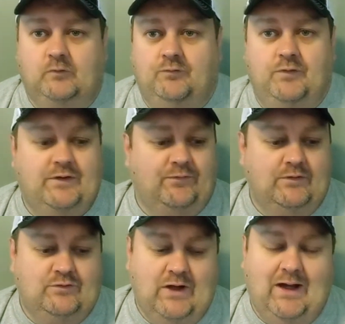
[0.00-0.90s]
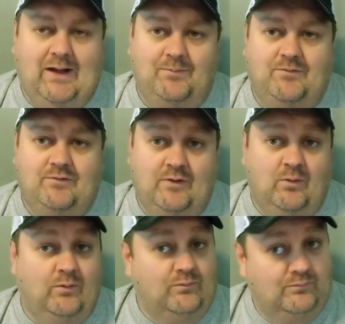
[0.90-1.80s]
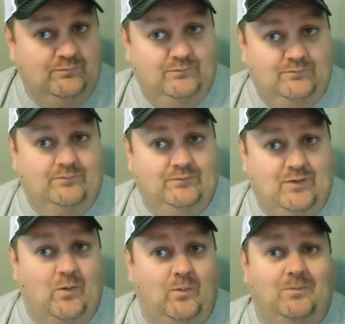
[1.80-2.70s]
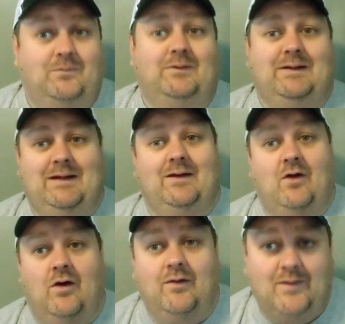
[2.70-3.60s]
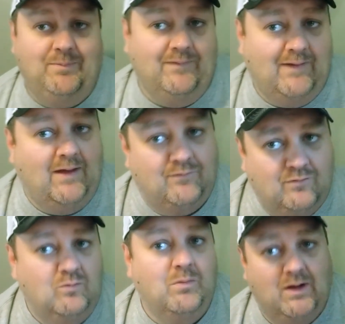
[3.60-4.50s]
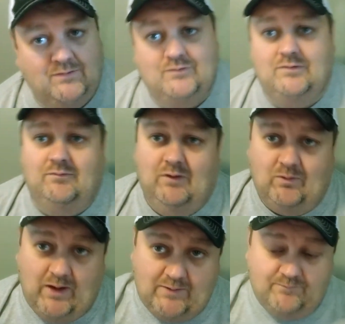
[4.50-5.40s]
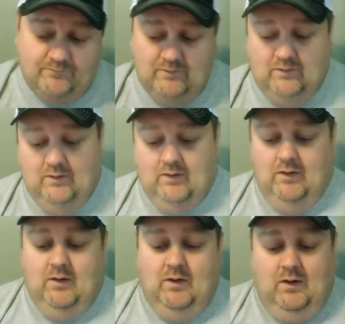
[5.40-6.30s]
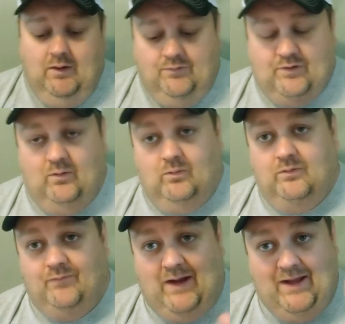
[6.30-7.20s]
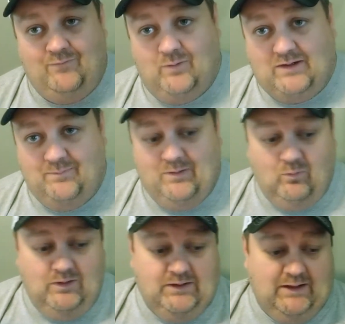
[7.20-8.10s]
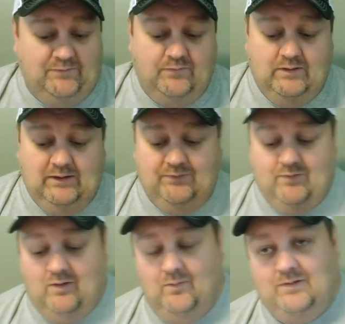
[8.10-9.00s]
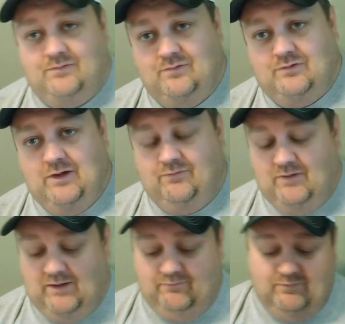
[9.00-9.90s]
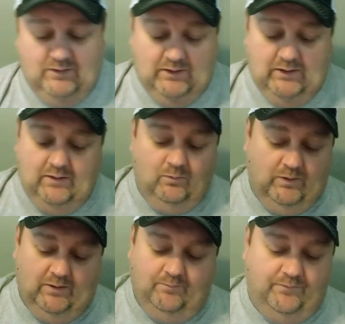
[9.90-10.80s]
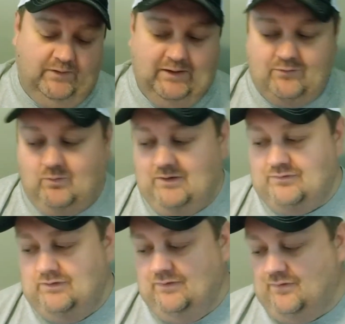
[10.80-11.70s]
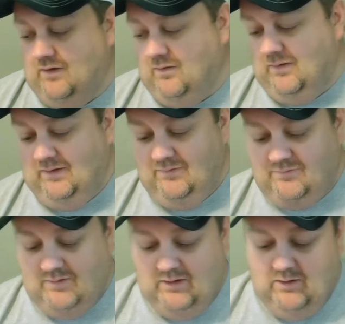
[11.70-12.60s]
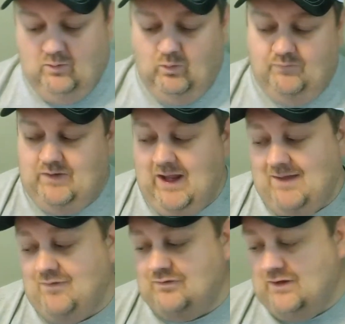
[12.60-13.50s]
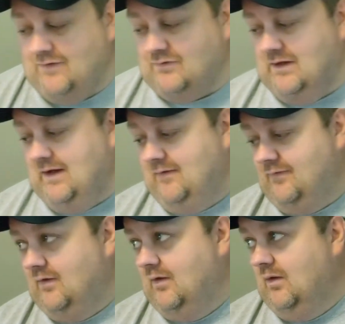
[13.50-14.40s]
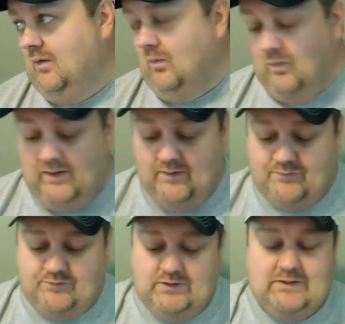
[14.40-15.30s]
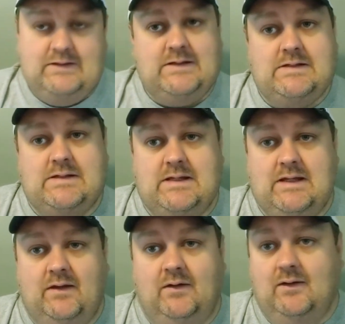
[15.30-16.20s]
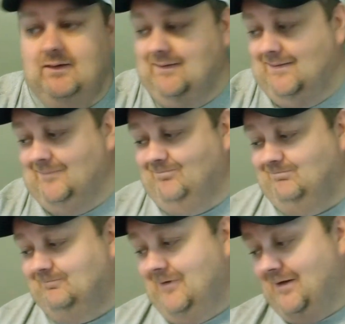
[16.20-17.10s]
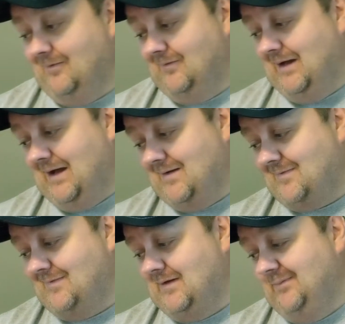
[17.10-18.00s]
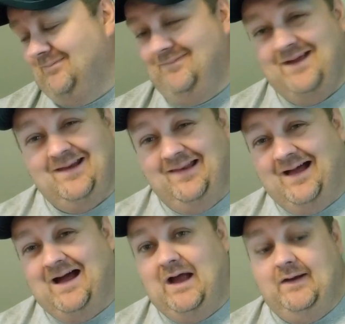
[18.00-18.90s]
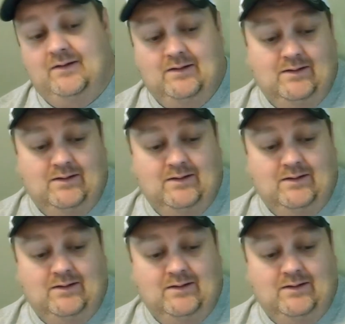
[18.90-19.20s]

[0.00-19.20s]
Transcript: for different jobs. So don't get caught up in that too much. Okay. So if I have to recommend one knife, it's always the chef's knife. Well, the next question is always, well, if you have a chef's knife, what else do you need then? Well, honestly, not a lot.